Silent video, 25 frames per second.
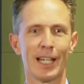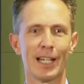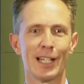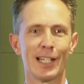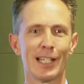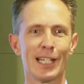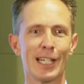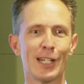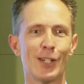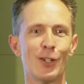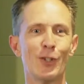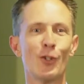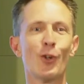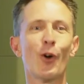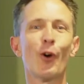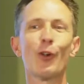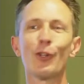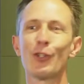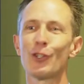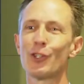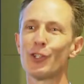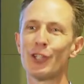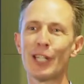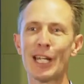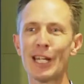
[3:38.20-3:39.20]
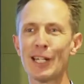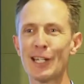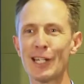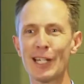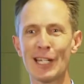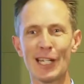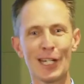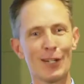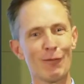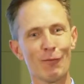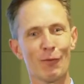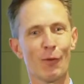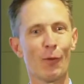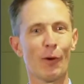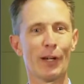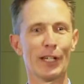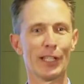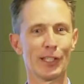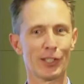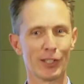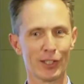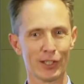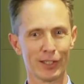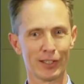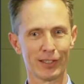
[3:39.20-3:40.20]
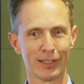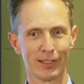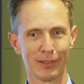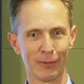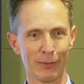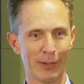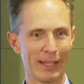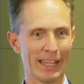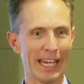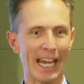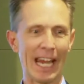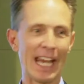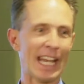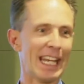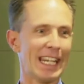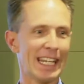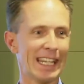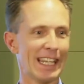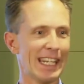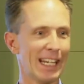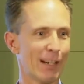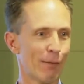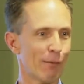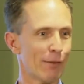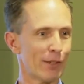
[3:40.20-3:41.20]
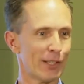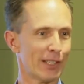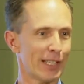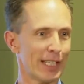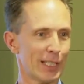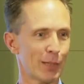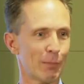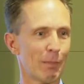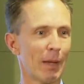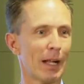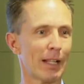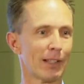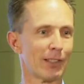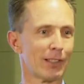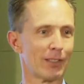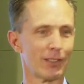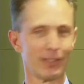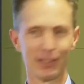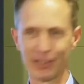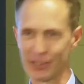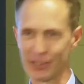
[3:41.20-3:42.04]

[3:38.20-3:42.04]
Did not send an invoice with anything for 6 months.